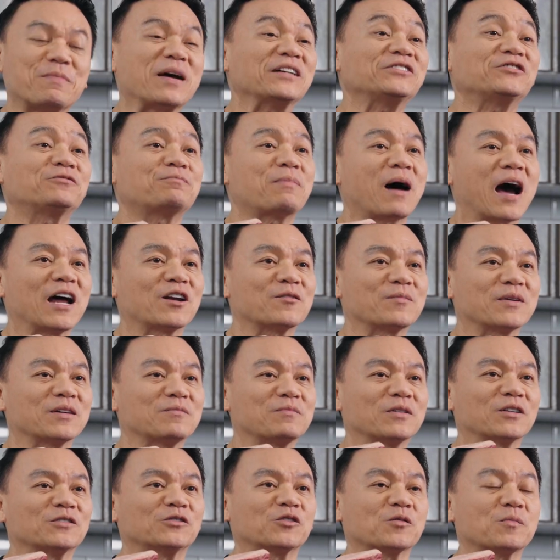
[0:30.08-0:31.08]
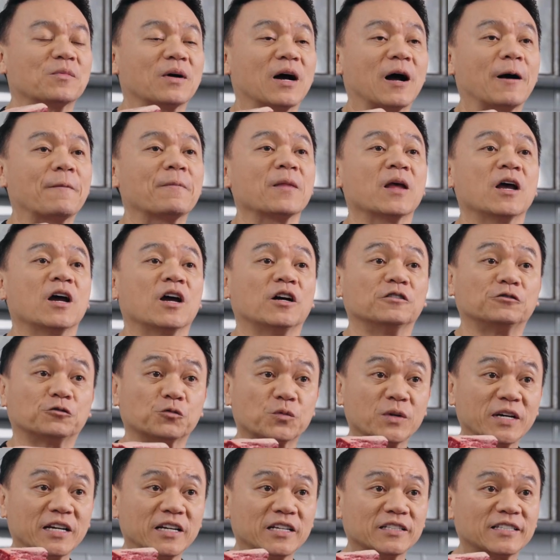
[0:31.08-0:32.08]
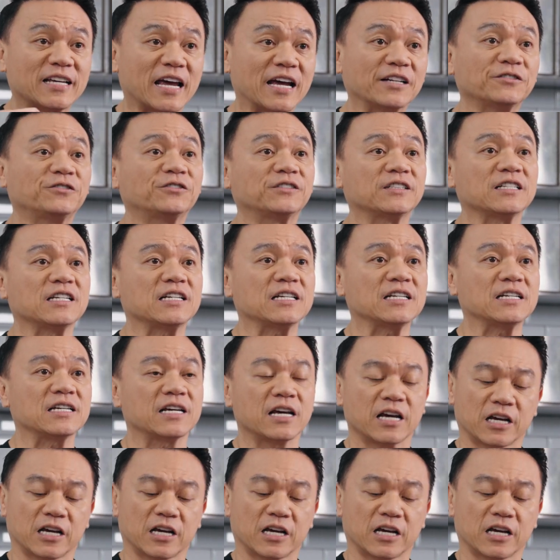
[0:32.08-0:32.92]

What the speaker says: best part of it because of it's really tasty.